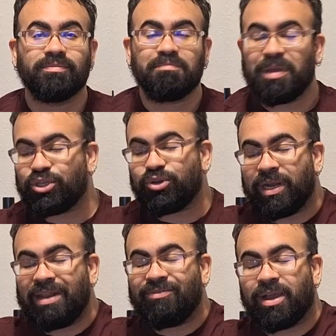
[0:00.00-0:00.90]
make sure to
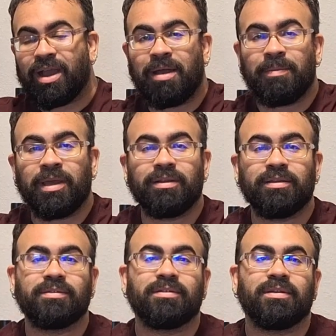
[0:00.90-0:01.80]
leave a comment.
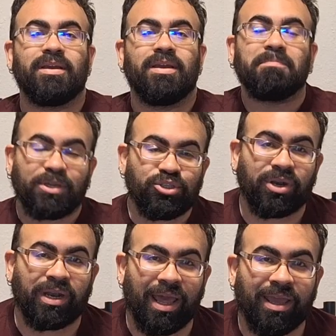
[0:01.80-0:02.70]
Make sure
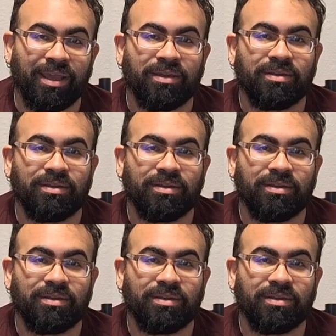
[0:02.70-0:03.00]
to like.